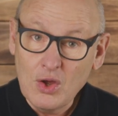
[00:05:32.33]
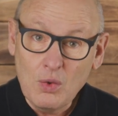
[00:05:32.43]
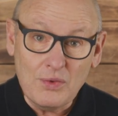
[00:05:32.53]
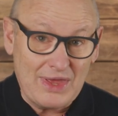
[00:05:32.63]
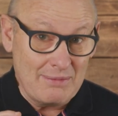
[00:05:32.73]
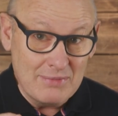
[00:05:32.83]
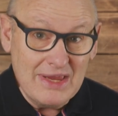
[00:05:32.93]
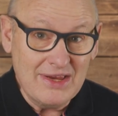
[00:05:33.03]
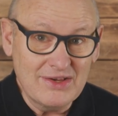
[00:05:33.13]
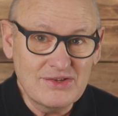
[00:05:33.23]
What that
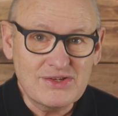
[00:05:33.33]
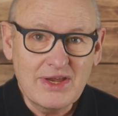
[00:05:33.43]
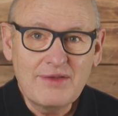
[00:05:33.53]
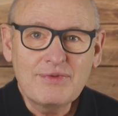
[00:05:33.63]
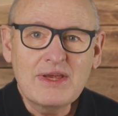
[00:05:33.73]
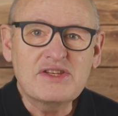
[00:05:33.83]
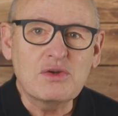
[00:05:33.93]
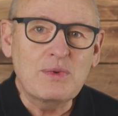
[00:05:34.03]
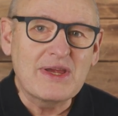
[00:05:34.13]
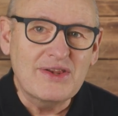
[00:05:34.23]
means is that
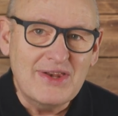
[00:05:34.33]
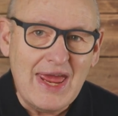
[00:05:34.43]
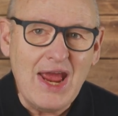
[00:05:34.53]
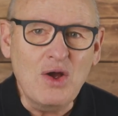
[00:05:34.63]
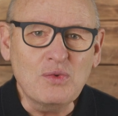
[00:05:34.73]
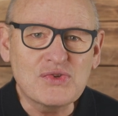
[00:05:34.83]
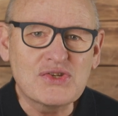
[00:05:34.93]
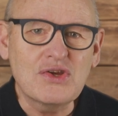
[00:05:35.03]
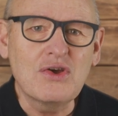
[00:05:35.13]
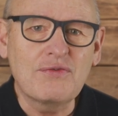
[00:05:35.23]
we can now
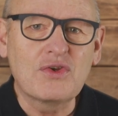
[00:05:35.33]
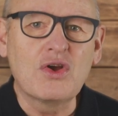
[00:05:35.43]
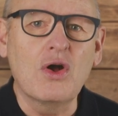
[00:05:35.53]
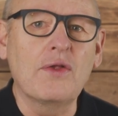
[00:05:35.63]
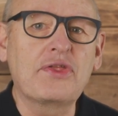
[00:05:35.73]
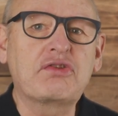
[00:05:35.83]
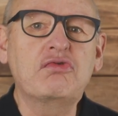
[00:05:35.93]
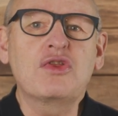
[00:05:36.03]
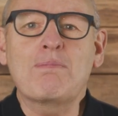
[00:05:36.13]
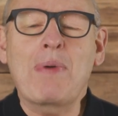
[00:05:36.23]
serve God
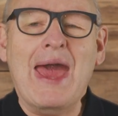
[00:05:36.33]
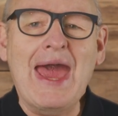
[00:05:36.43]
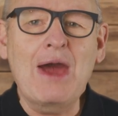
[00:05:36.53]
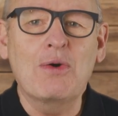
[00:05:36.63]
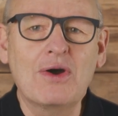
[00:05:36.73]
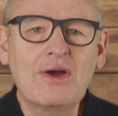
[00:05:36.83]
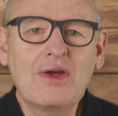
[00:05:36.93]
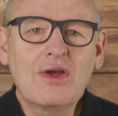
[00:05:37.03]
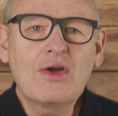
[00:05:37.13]
through the power